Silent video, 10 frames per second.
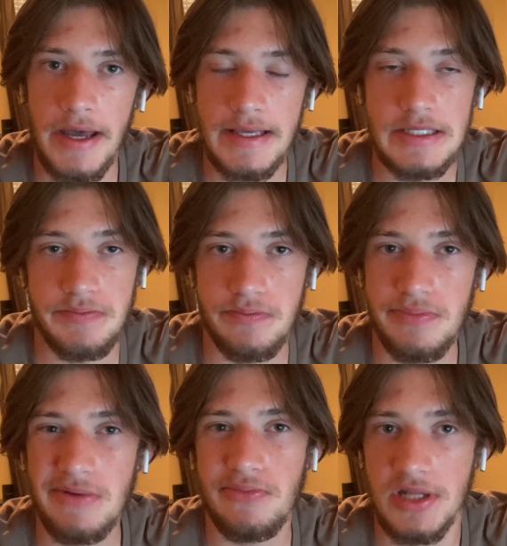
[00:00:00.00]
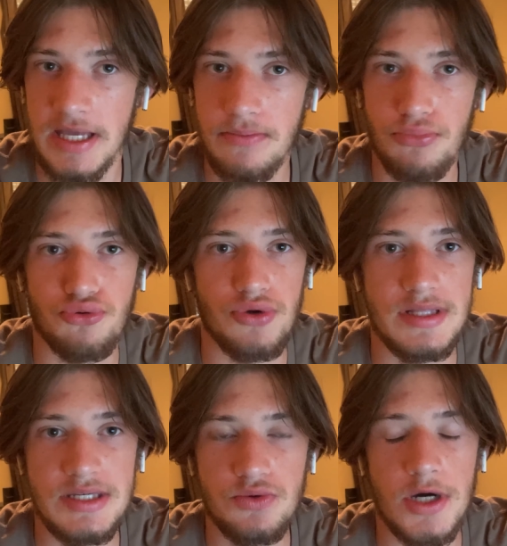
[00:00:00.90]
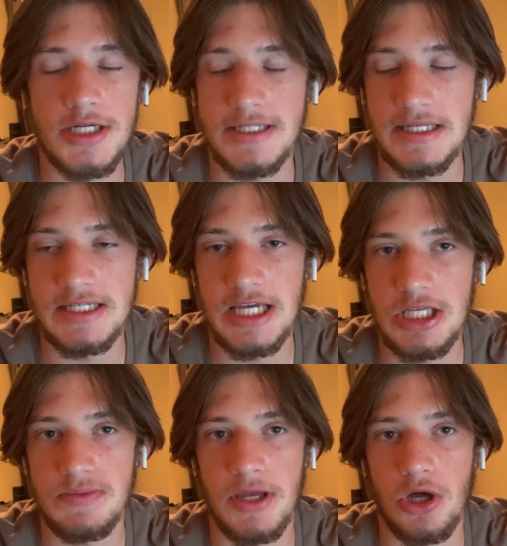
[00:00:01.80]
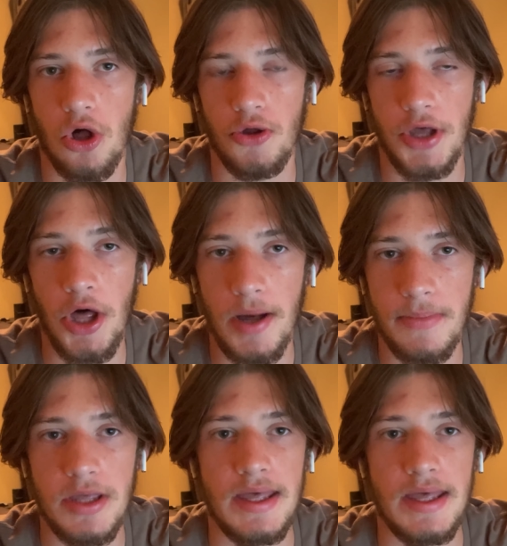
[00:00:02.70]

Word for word: He's been playing pretty well since he's been called up.